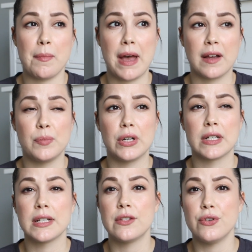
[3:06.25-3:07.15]
my
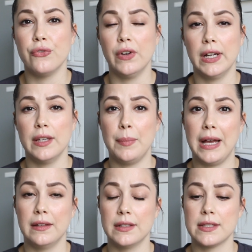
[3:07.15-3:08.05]
MacBook to find the
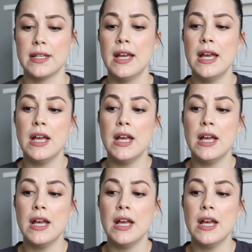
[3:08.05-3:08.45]
balance